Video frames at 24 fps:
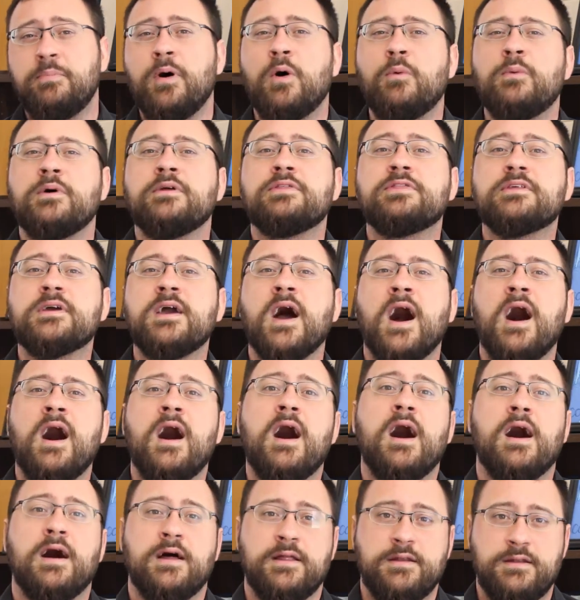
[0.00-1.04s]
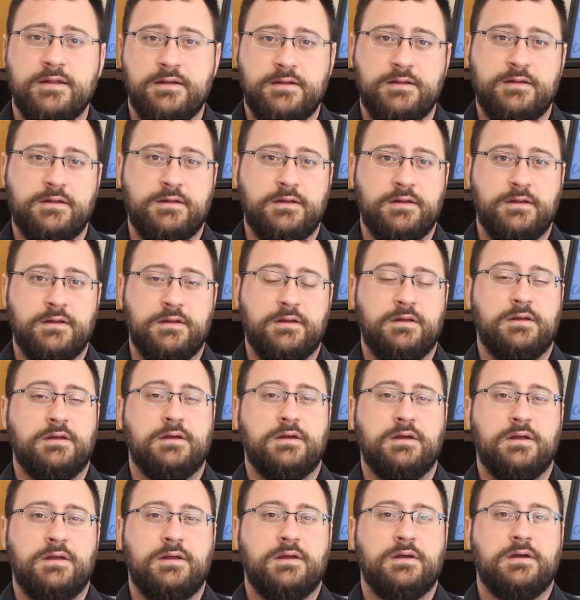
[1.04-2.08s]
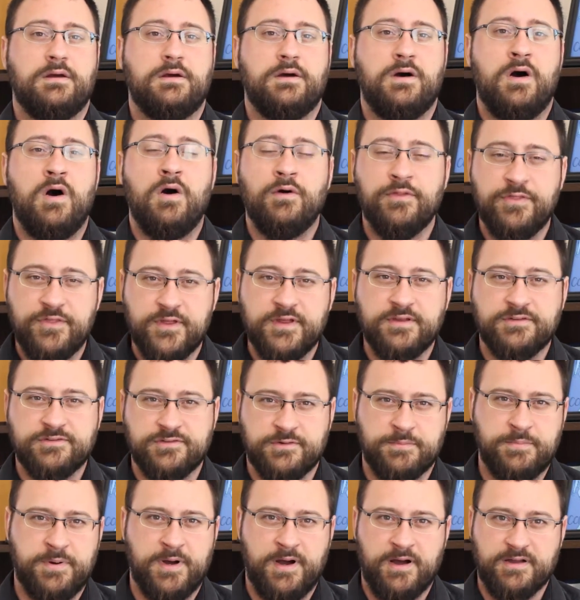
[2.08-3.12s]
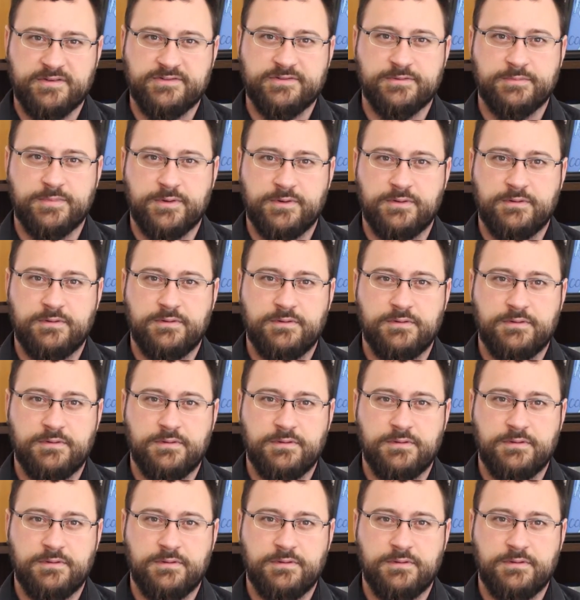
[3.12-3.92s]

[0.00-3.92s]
but with God, all things are possible.